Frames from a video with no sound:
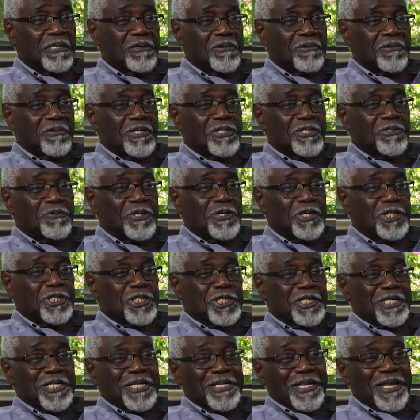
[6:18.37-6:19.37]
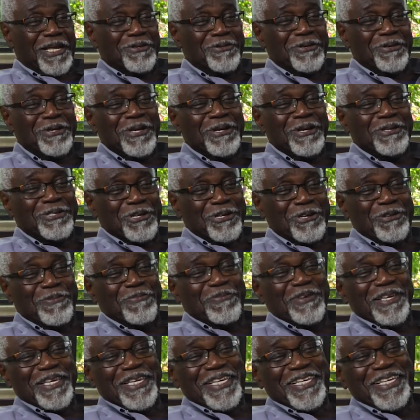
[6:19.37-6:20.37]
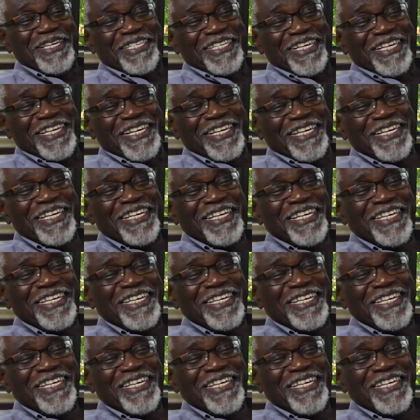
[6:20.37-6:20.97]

We, we should not, shouldn't be eating.